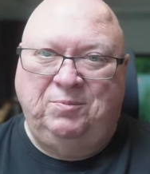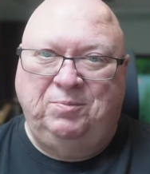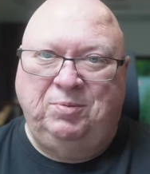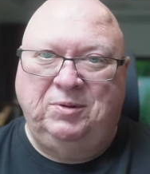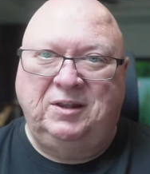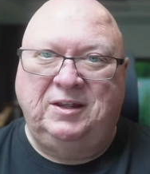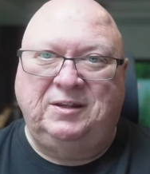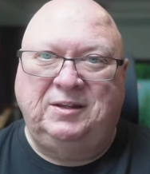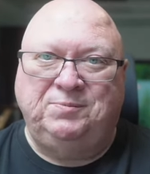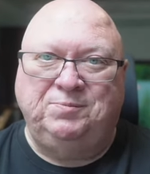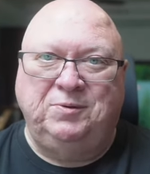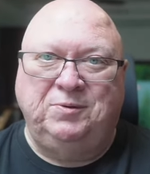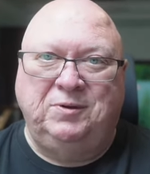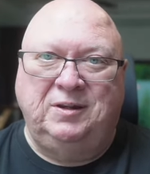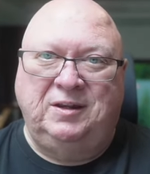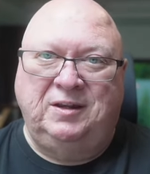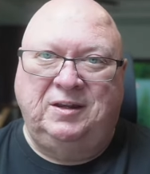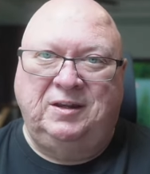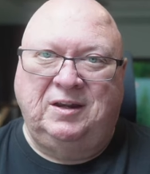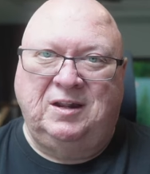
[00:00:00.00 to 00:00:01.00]
please put
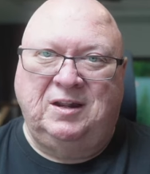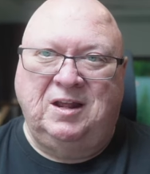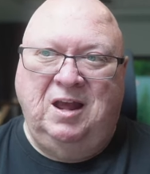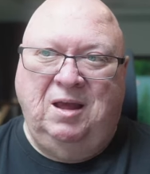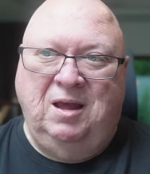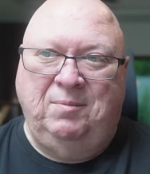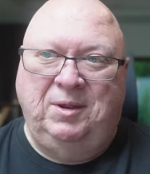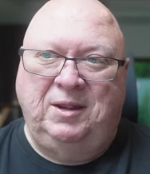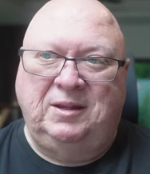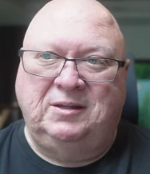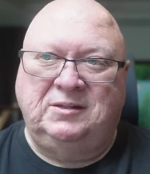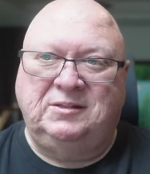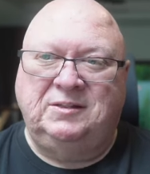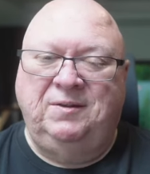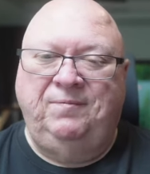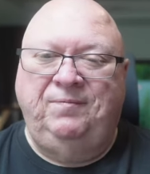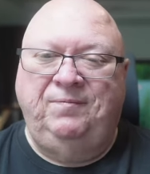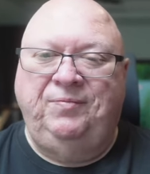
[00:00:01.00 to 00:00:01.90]
it in the comments.